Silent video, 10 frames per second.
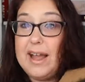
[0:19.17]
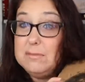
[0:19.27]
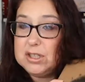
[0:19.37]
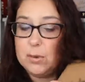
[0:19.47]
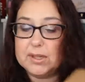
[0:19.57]

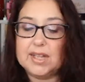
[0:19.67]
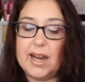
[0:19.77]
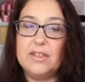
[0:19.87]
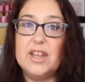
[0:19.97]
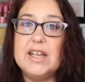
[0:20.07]
I'm so
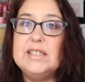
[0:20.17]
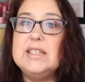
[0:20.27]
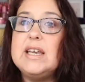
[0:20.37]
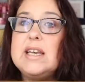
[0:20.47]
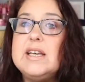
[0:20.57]
excited.
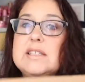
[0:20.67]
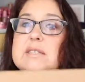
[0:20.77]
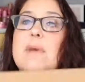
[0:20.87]
This is